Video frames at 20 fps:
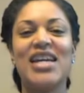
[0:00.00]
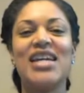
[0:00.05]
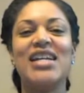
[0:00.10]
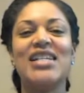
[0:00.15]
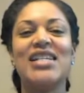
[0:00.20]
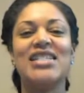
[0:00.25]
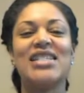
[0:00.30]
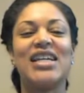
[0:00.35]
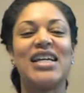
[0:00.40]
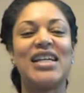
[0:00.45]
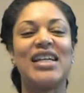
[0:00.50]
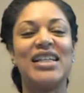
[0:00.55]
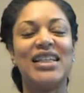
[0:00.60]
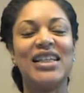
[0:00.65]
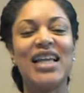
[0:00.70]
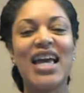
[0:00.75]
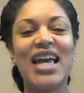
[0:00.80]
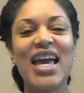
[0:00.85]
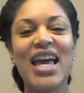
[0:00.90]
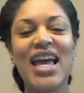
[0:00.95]
It's a
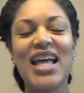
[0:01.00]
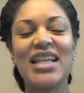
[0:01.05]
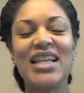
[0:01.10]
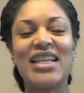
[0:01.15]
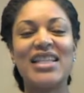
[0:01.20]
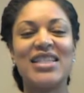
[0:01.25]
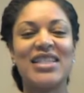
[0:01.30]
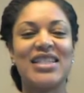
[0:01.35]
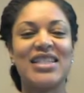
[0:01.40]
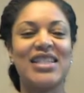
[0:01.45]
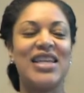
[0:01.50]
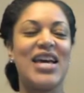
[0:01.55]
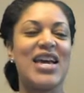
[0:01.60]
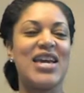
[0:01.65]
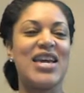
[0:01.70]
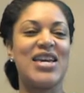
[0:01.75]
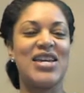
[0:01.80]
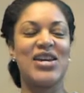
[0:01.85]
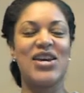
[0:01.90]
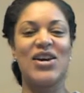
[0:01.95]
gland. It's
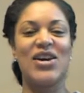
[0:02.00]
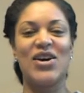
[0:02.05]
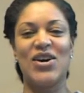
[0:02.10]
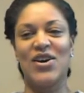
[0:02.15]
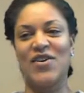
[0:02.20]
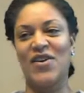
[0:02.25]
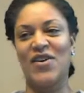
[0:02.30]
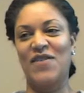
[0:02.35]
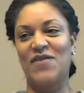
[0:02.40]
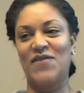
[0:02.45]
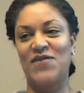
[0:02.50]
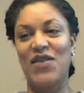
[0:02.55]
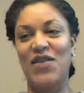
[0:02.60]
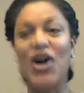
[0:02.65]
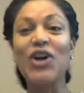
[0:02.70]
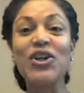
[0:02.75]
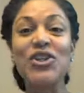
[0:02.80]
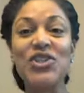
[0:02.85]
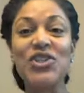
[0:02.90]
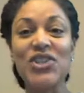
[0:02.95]
like
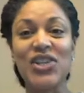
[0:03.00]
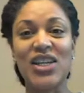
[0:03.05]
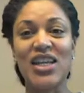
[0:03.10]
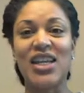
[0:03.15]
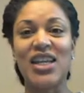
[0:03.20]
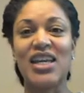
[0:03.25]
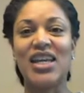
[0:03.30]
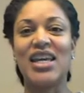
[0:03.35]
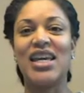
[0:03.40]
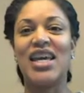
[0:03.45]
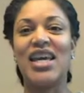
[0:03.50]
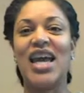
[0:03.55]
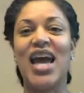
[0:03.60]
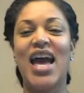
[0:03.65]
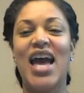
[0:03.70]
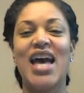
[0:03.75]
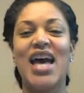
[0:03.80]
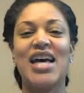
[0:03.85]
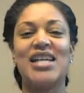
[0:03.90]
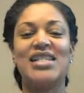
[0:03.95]
functioning. It
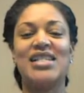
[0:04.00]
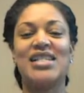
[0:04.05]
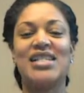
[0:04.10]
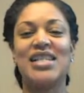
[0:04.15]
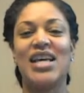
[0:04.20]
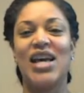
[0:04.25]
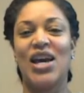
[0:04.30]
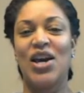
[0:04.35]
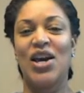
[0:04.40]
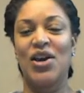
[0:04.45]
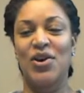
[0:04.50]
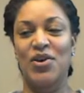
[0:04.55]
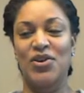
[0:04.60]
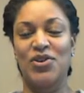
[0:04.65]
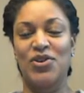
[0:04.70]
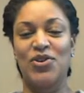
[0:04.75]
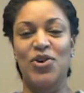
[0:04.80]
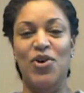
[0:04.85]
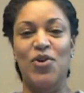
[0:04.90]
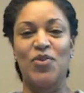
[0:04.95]
has
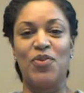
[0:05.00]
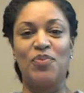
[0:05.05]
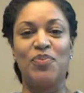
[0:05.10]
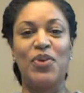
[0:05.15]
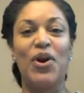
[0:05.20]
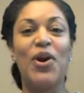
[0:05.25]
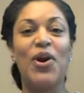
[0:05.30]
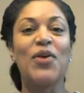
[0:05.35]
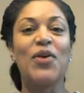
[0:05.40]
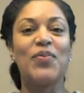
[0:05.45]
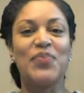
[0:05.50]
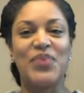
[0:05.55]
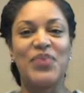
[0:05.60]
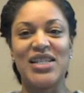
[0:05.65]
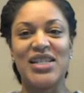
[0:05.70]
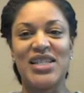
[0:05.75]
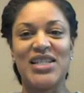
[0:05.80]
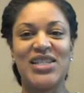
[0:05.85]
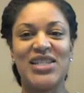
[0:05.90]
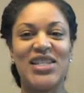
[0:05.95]

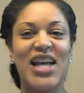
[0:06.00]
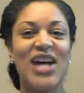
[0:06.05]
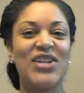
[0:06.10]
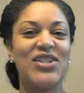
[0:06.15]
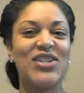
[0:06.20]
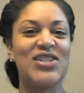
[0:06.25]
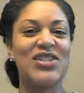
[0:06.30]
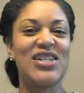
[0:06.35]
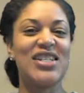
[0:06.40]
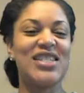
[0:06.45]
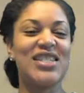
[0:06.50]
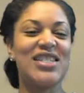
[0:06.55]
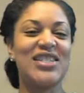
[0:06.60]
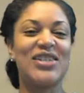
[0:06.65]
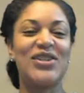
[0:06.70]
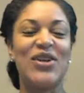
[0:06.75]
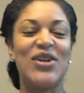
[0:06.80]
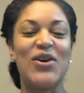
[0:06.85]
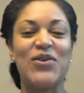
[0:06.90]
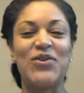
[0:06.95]
purpose. It's not just,
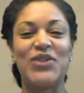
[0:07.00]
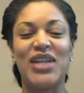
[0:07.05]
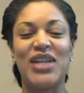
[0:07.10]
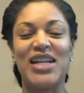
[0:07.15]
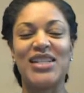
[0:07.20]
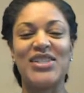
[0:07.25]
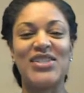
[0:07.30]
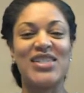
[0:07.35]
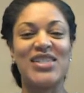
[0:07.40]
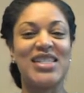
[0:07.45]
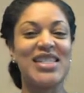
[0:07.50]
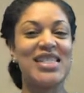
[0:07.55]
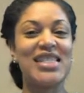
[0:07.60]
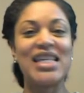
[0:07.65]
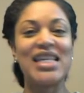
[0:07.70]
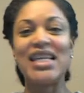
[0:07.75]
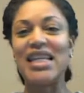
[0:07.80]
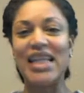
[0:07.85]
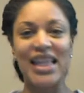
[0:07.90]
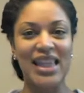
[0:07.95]
like just
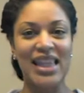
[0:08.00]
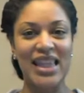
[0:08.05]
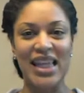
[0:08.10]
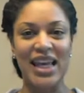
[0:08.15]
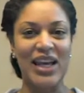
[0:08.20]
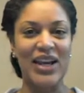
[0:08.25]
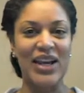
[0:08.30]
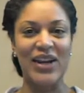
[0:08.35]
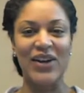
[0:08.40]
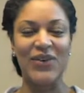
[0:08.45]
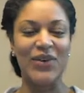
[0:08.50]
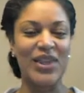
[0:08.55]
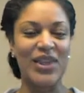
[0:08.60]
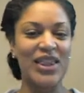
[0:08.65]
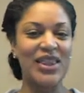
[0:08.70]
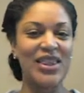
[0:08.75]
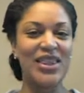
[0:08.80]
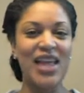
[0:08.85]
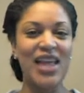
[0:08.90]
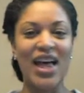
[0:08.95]
sitting there with
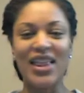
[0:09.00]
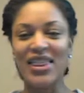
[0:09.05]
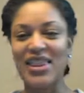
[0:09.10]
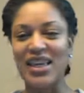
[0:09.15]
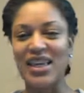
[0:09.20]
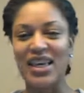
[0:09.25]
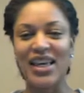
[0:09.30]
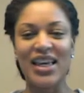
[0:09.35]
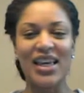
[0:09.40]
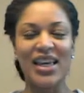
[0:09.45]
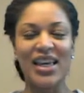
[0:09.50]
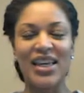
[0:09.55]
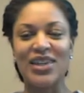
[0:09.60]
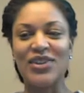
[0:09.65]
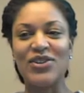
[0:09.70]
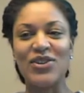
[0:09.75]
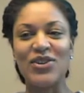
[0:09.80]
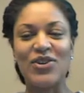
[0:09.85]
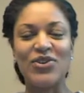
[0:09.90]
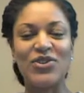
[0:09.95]
nothing,
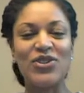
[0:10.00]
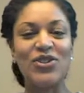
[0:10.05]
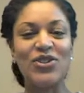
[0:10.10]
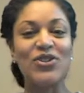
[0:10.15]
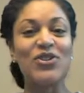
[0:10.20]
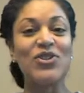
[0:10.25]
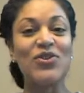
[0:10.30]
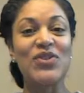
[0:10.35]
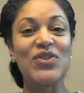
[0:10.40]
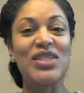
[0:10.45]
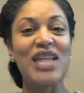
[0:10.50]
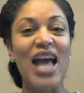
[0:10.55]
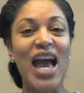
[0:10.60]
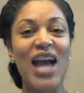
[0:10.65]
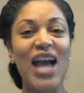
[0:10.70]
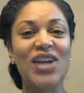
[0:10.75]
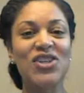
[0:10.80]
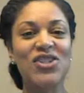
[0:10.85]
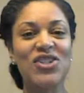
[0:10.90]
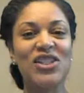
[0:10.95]
to do. It's
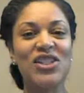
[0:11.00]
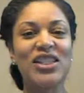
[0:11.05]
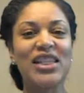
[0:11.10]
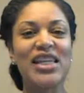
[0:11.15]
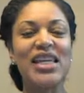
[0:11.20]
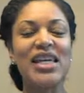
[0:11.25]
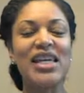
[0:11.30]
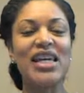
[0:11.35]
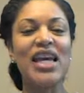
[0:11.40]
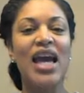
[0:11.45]
actually,